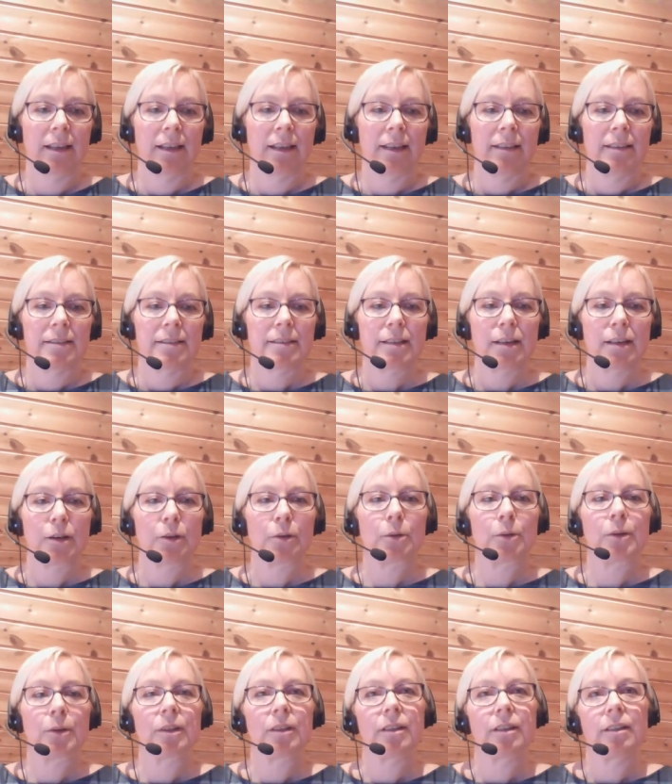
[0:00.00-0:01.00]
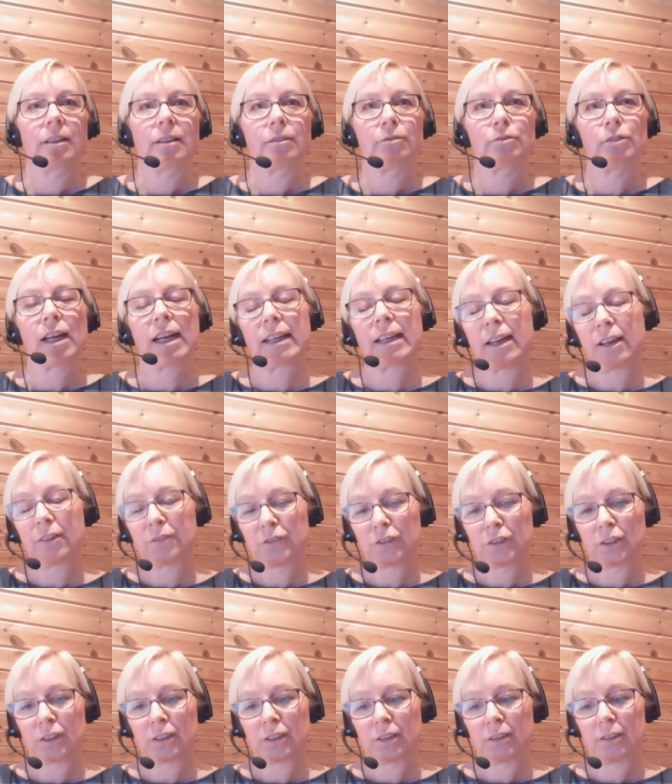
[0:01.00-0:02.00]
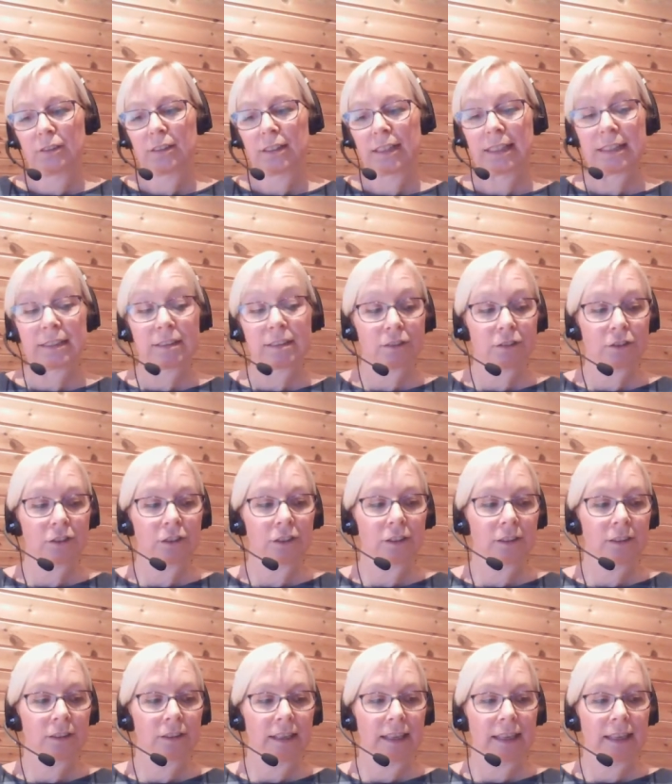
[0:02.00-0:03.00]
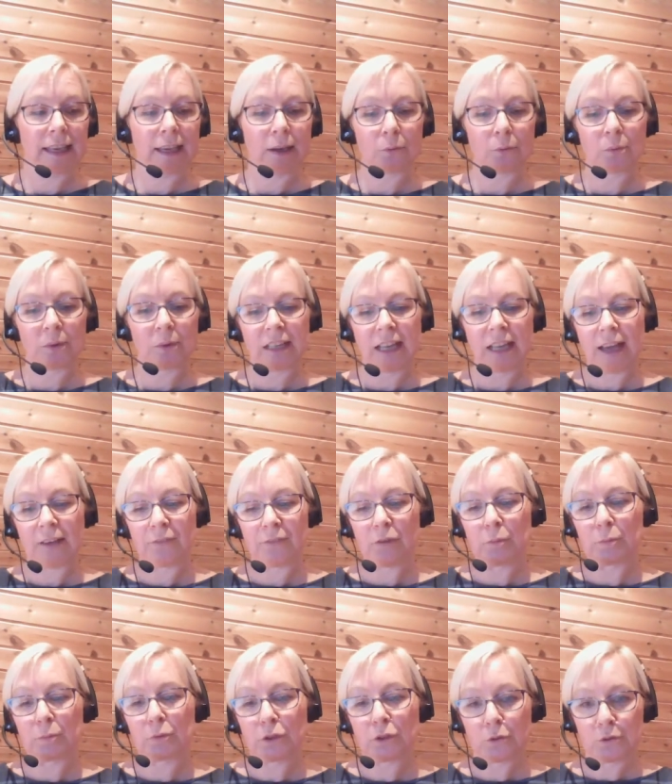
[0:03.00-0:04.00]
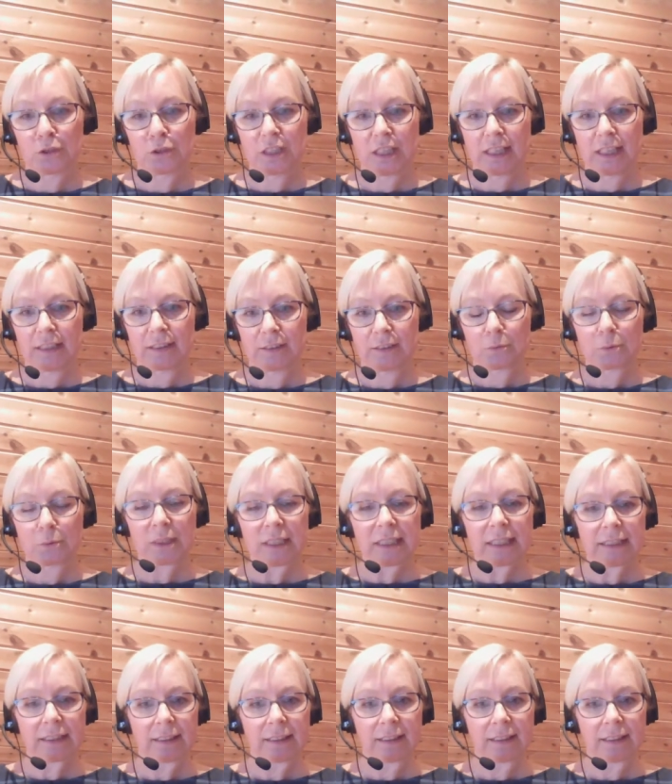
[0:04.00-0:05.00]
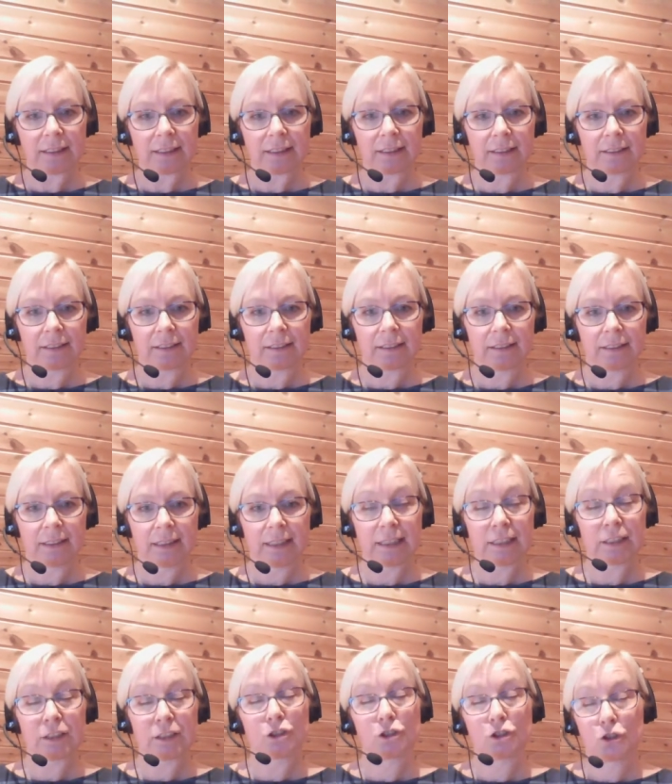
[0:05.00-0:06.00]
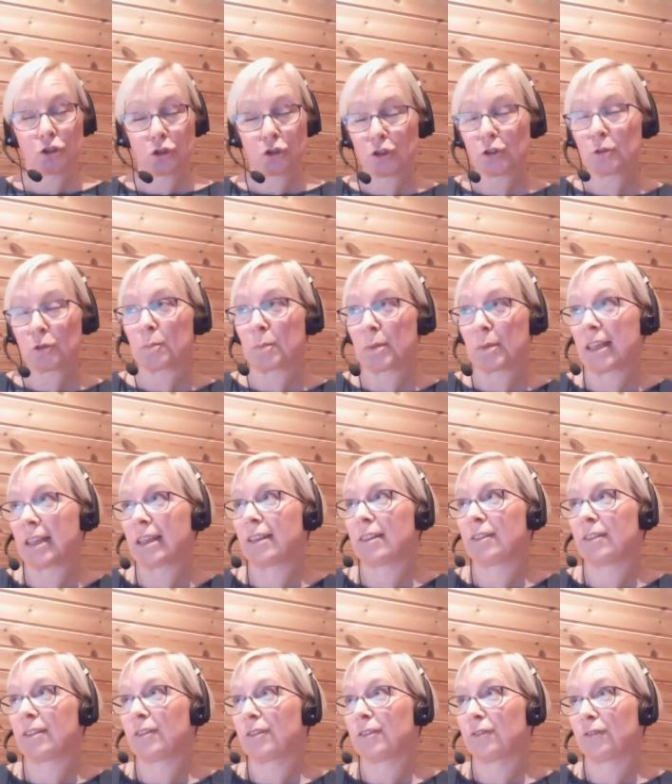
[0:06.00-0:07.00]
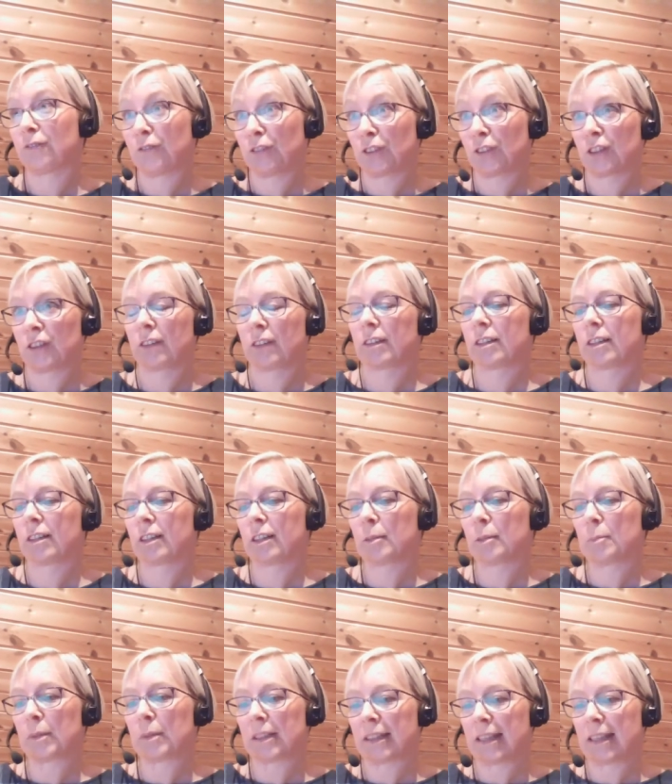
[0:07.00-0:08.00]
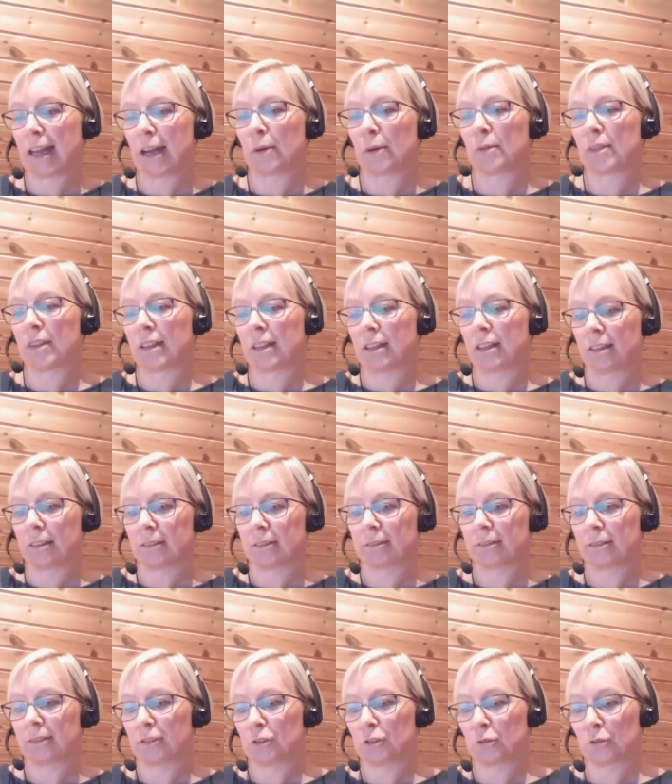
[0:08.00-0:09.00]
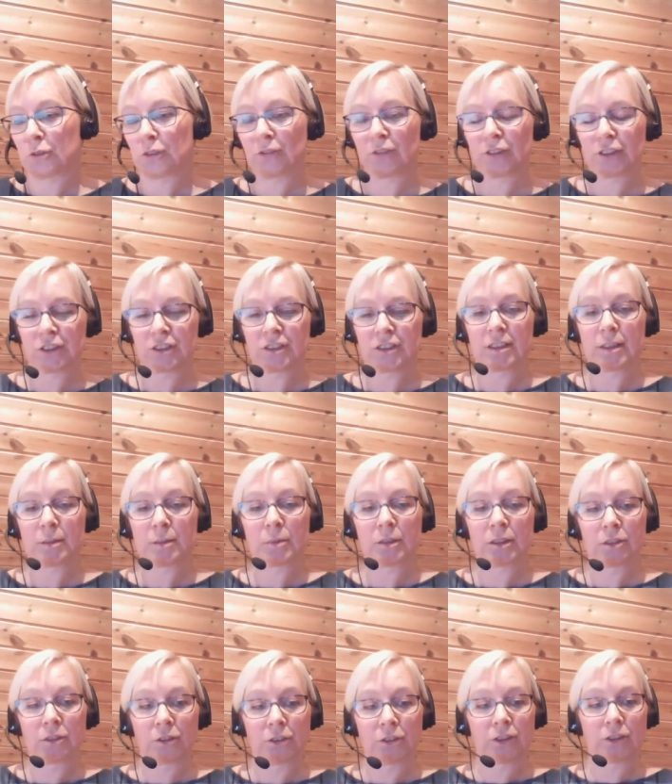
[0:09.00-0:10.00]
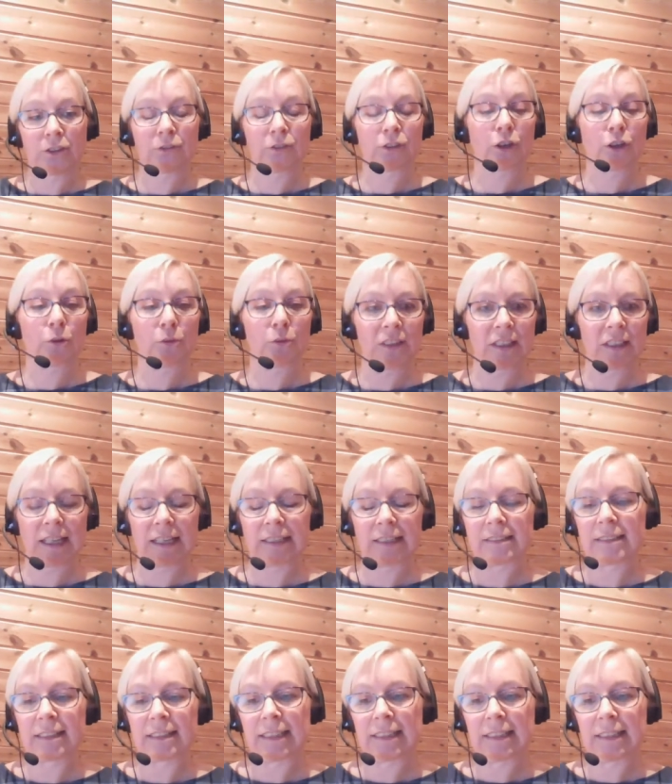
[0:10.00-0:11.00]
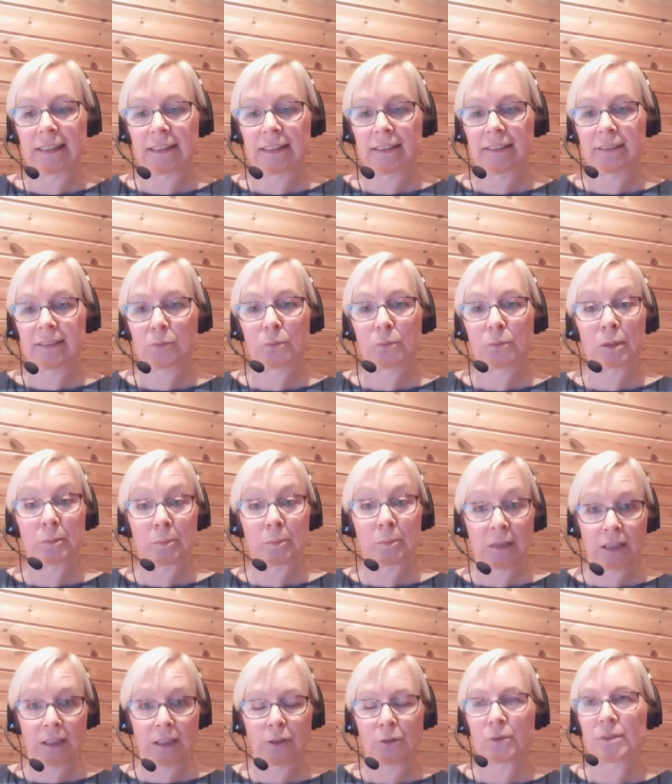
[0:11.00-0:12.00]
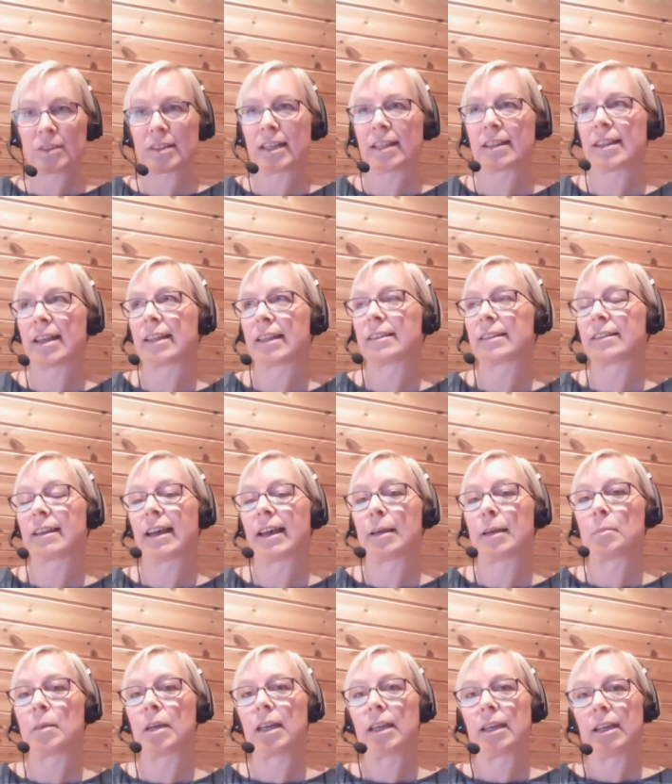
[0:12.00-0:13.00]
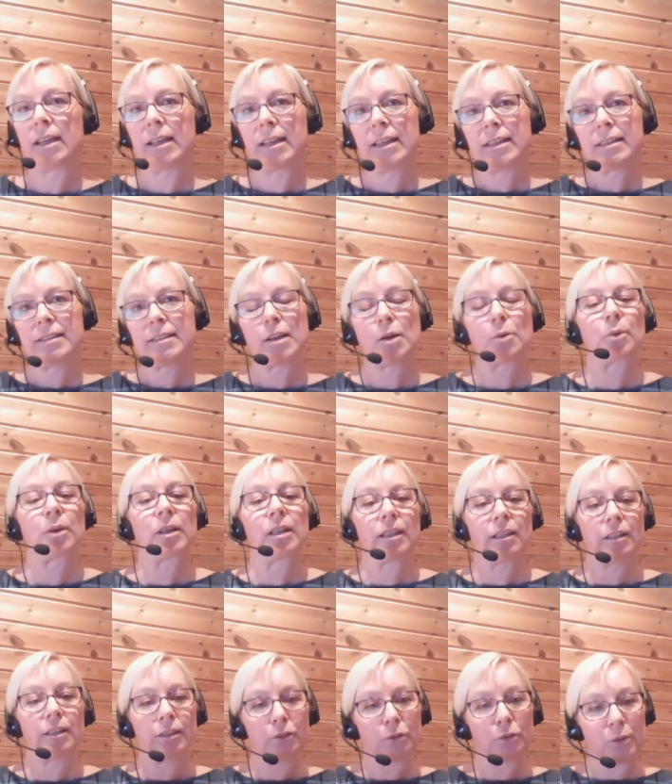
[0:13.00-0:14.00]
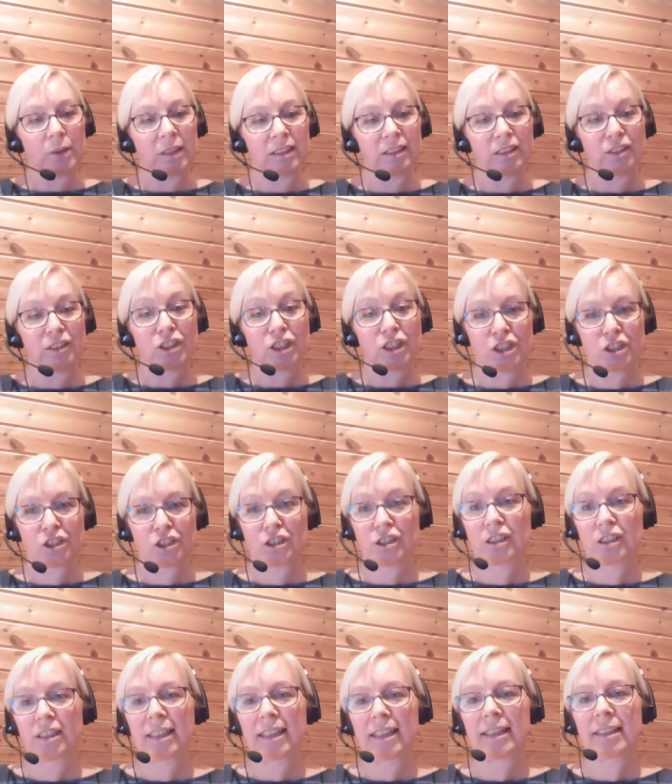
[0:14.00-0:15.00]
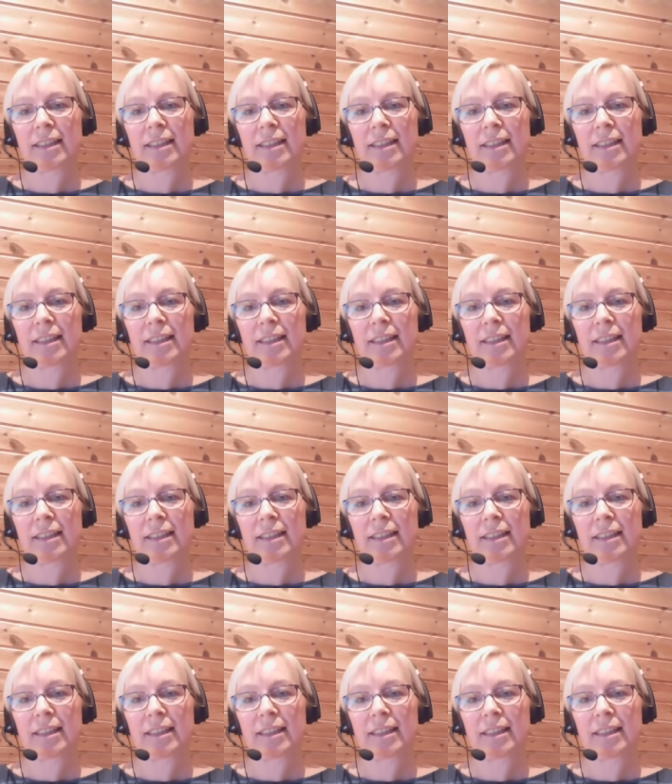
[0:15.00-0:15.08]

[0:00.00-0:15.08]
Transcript: So right after Easter, uh, we'll have a project week. It should be physical, but now the university, because of COVID 19, is will be closed at that time. So we'll do it digitally.